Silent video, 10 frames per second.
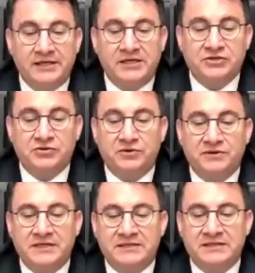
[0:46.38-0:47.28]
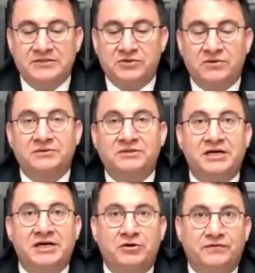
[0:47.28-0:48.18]
each source has its own
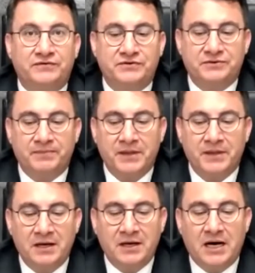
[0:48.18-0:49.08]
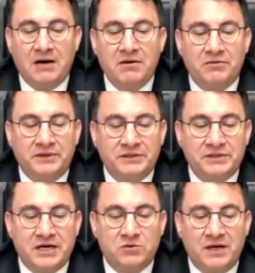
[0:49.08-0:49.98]
trade-offs.
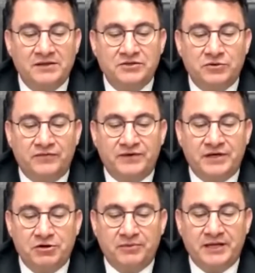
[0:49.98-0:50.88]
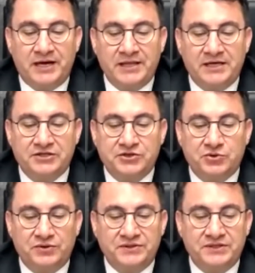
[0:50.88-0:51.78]
However, the advantage of renewable energy
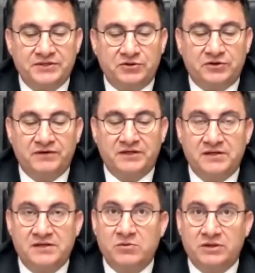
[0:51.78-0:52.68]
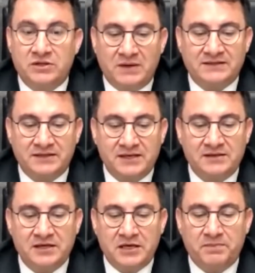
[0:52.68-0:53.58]
sources over the
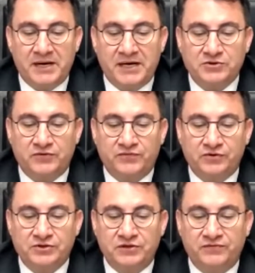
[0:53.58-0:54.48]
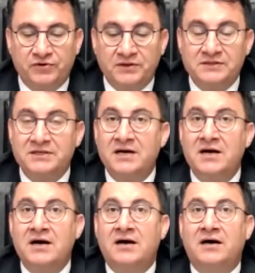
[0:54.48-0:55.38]
devastating impacts of fossil fuels
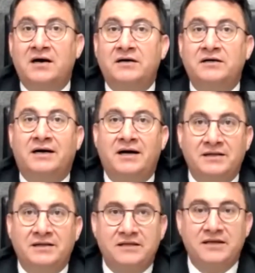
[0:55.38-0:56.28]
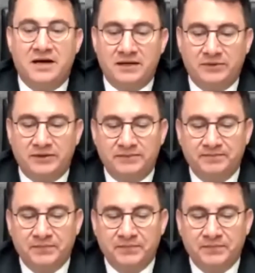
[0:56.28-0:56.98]
are undeniable.